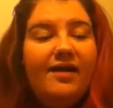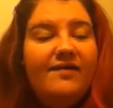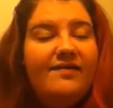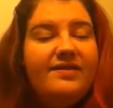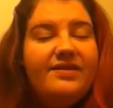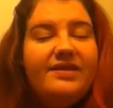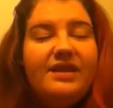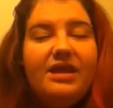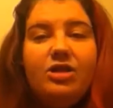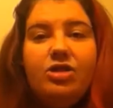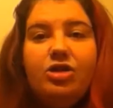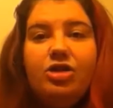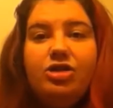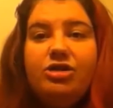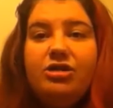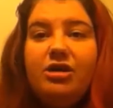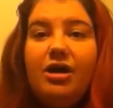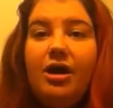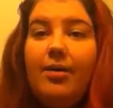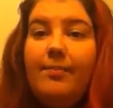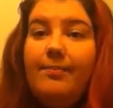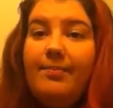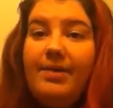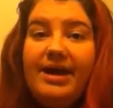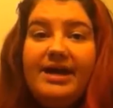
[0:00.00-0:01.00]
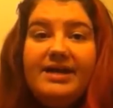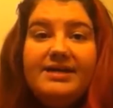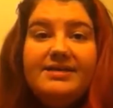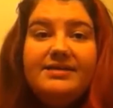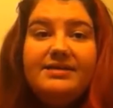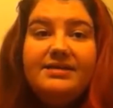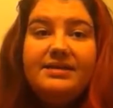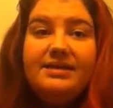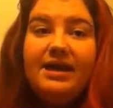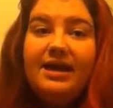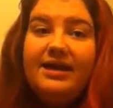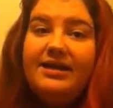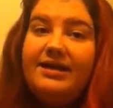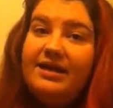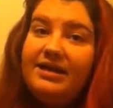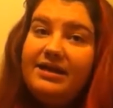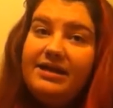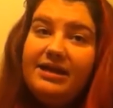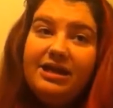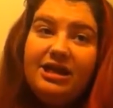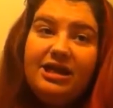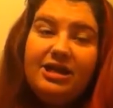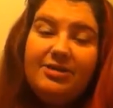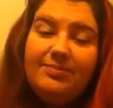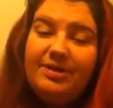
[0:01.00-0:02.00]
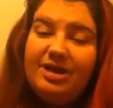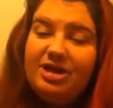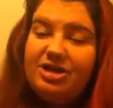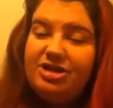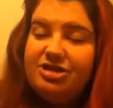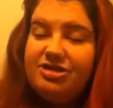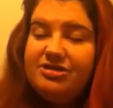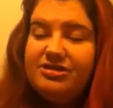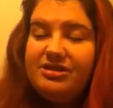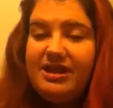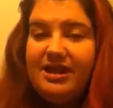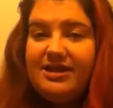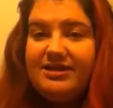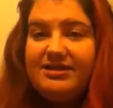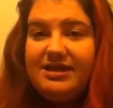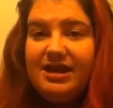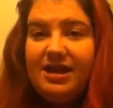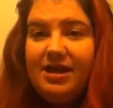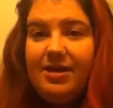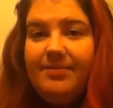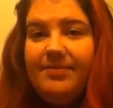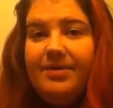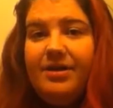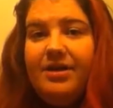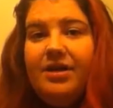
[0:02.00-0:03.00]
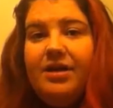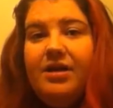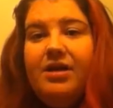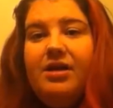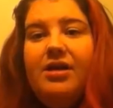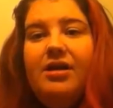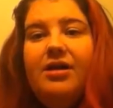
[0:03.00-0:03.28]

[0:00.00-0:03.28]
Everything looked amazing. I didn't get any pictures that time